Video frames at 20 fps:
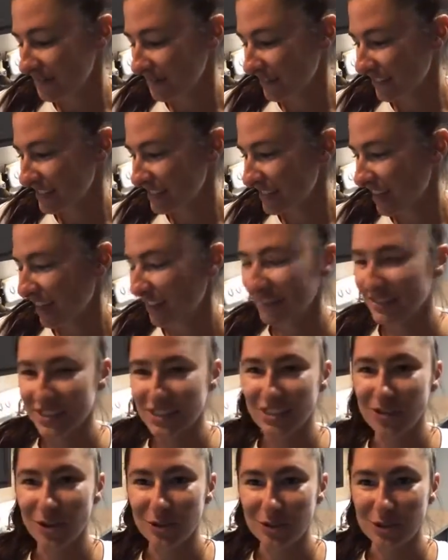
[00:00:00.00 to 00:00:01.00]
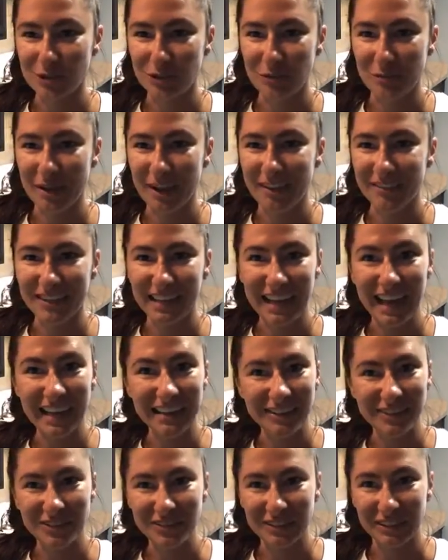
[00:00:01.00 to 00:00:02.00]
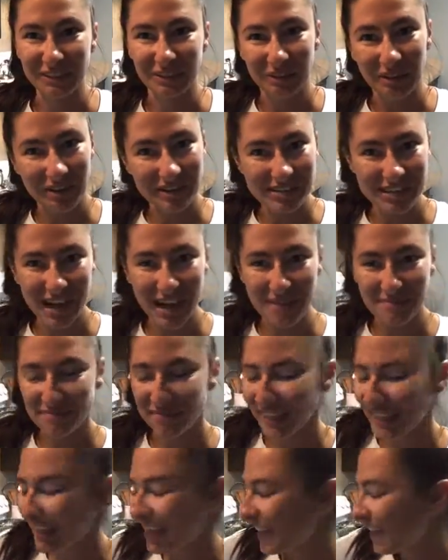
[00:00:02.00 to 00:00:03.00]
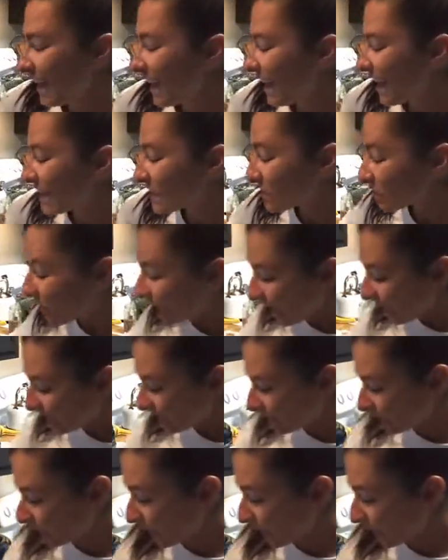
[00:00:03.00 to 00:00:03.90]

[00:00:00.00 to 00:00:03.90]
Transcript: this is kind of nostalgic for me. I haven't had egg noodles in a long time. So yeah, if